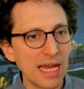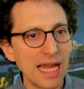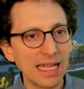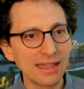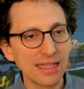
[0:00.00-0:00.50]

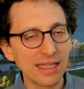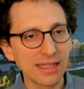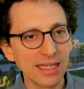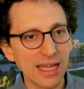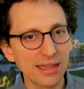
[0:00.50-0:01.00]
and
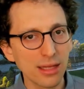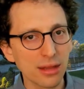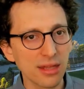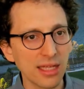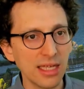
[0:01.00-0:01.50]

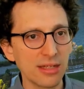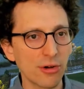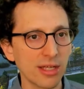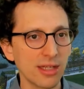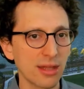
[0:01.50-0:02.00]
this
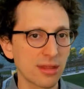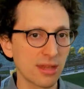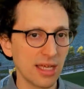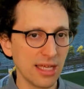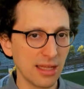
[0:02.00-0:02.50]

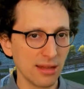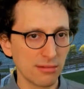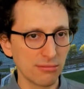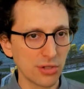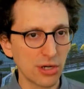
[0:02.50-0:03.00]

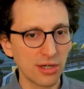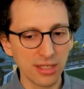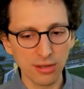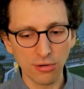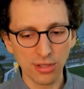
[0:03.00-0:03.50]

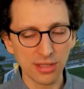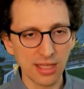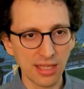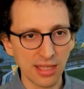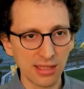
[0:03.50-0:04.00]
interaction is
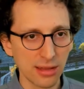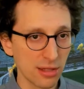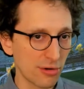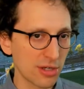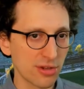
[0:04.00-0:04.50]

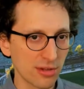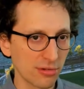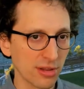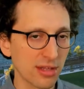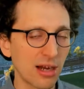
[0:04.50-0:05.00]

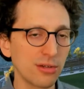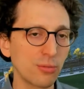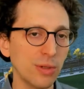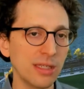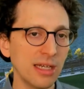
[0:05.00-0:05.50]
going to
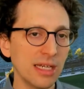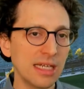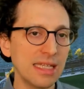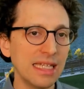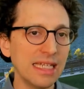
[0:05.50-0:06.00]
start with
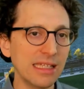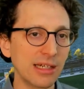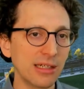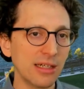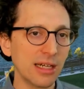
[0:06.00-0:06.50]
the
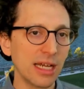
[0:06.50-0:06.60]
leader